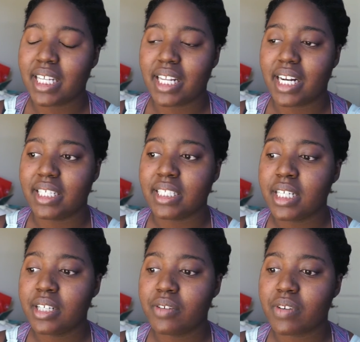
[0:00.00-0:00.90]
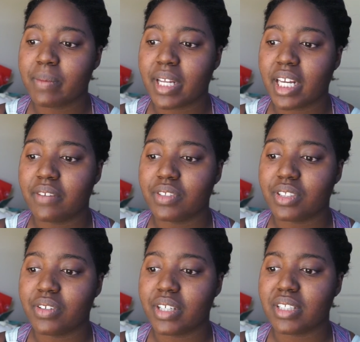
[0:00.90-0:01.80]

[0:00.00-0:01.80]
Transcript: And then I didn't know where my life was going.